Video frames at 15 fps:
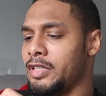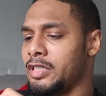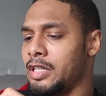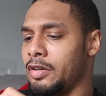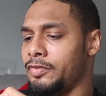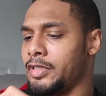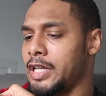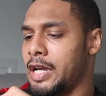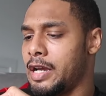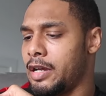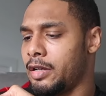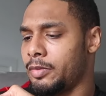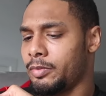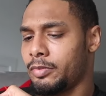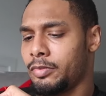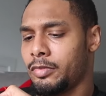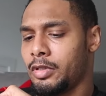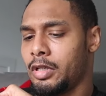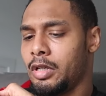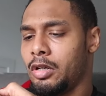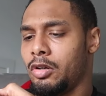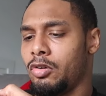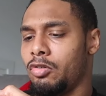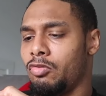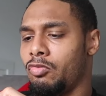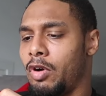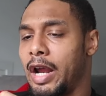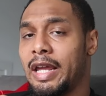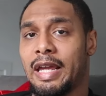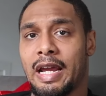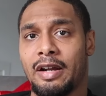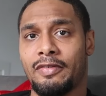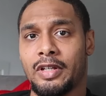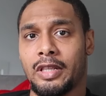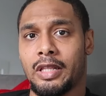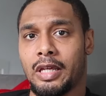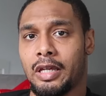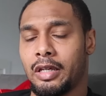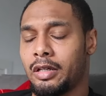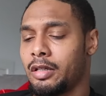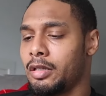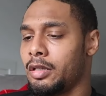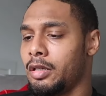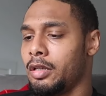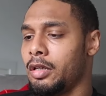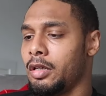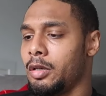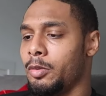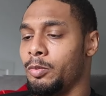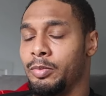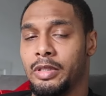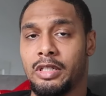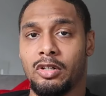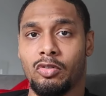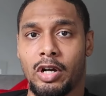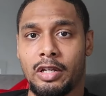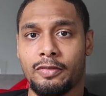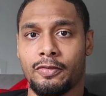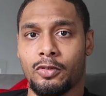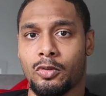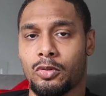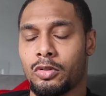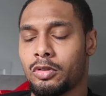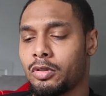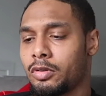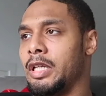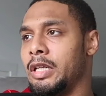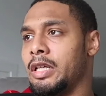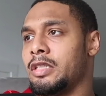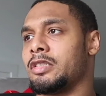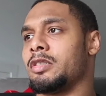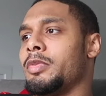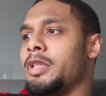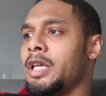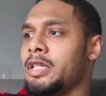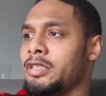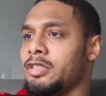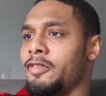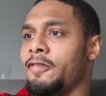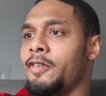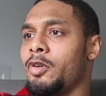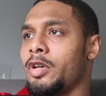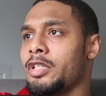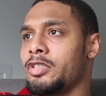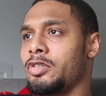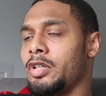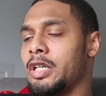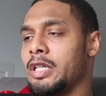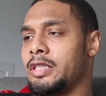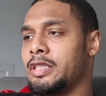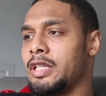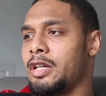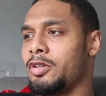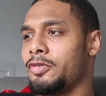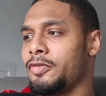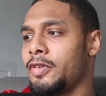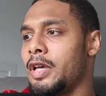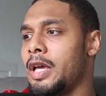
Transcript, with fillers: yourself time, write everything, be grateful, and then things to focus on yourself.